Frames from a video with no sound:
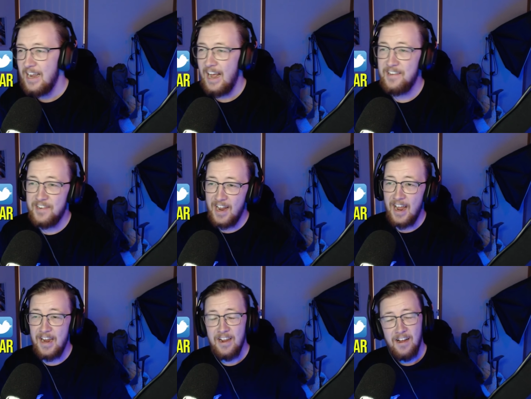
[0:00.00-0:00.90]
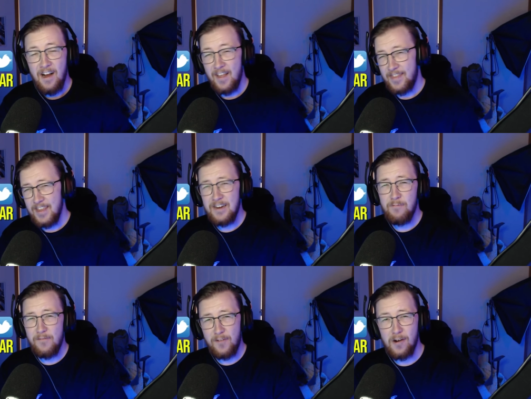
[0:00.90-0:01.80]
And today, I think
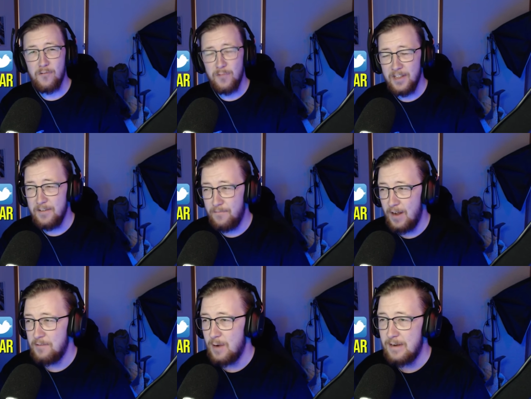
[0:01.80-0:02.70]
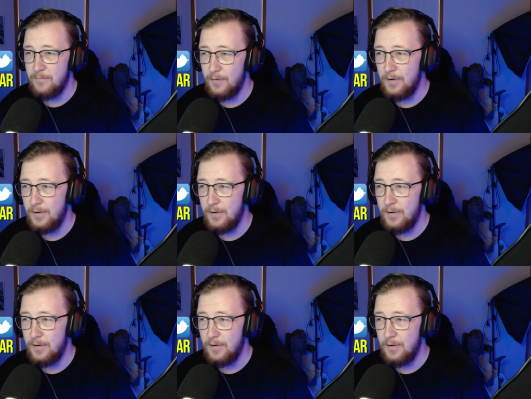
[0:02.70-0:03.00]
we've got a really fun one for